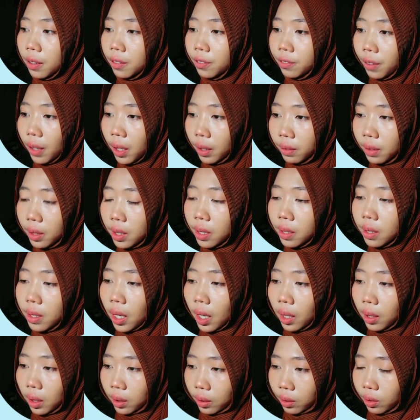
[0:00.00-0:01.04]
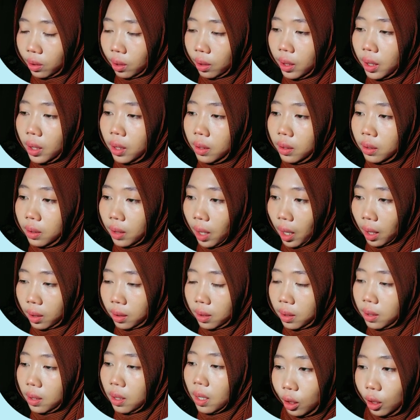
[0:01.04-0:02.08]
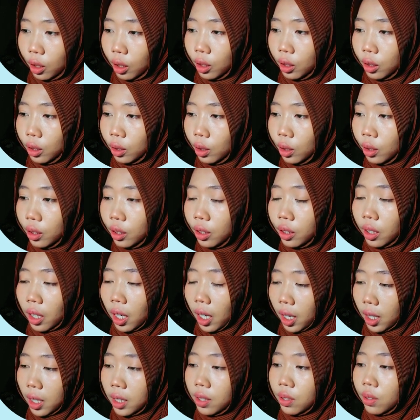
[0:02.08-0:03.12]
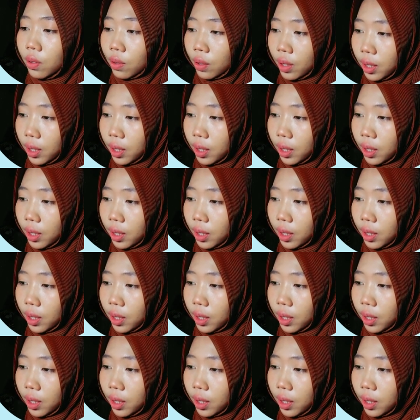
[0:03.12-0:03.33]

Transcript: various electronic tasks, such as